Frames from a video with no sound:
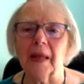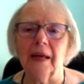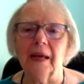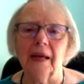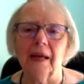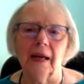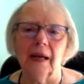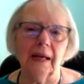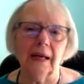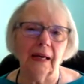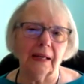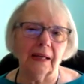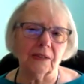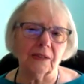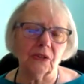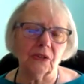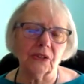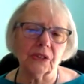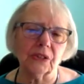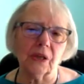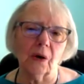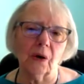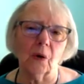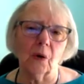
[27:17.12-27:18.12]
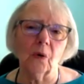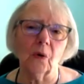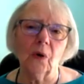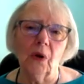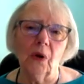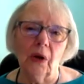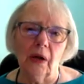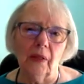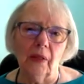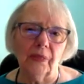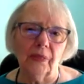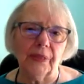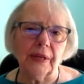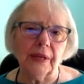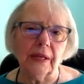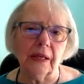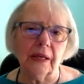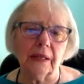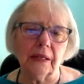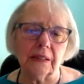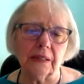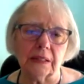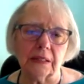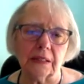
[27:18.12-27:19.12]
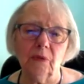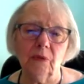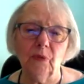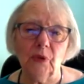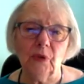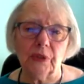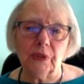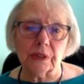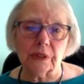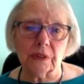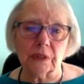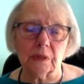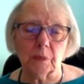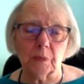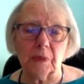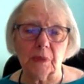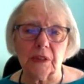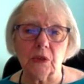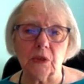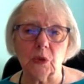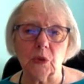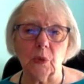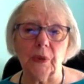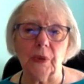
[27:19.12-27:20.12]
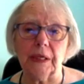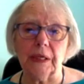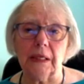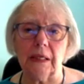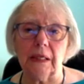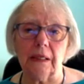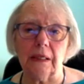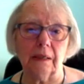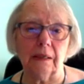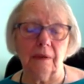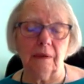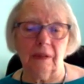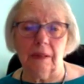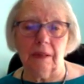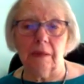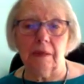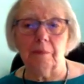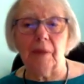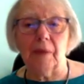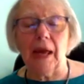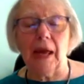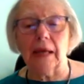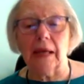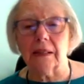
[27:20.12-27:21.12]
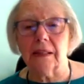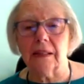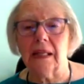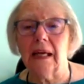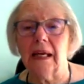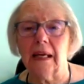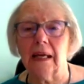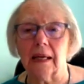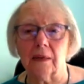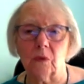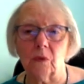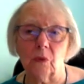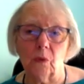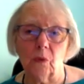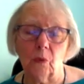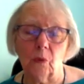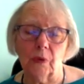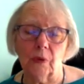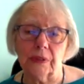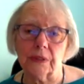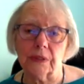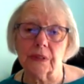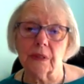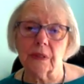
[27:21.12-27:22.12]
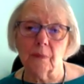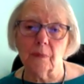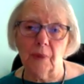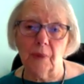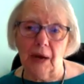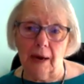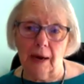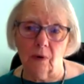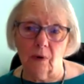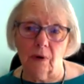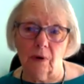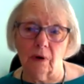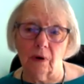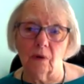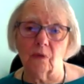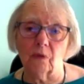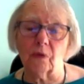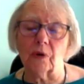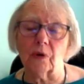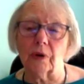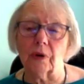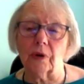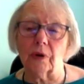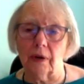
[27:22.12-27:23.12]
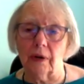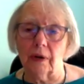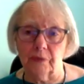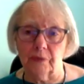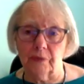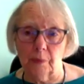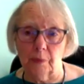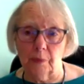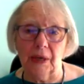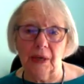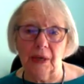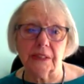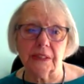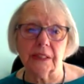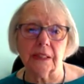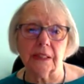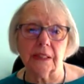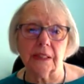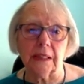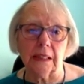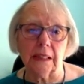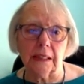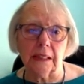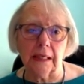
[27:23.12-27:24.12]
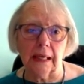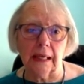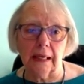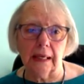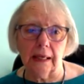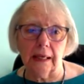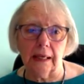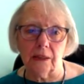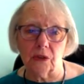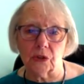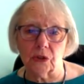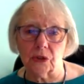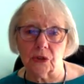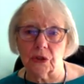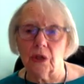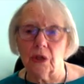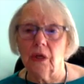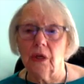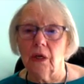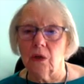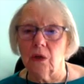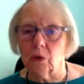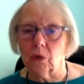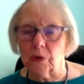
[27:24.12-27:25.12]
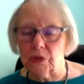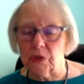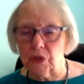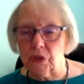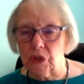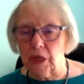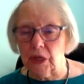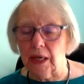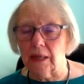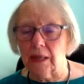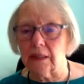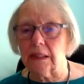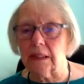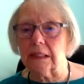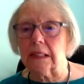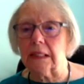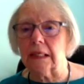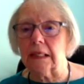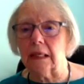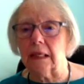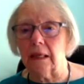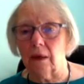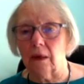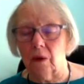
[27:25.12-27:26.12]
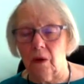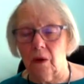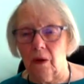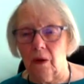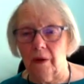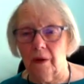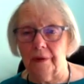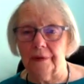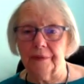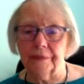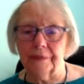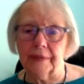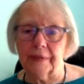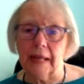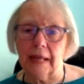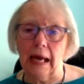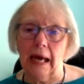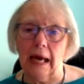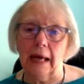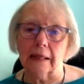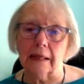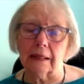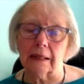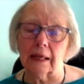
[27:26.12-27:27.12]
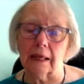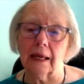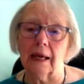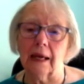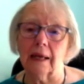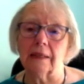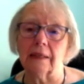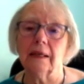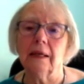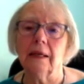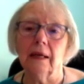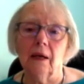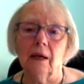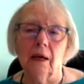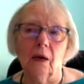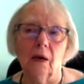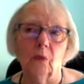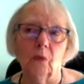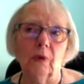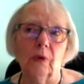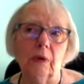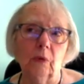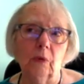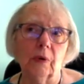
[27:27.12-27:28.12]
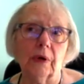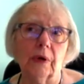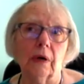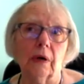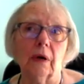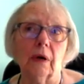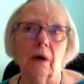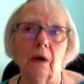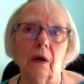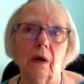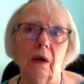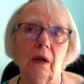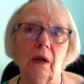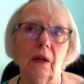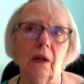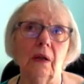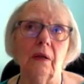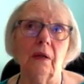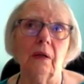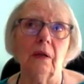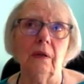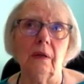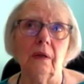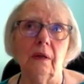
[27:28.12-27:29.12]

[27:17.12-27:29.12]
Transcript: And so the difference between back then was the power over of the Piscean age, Christianity, all that. And we were all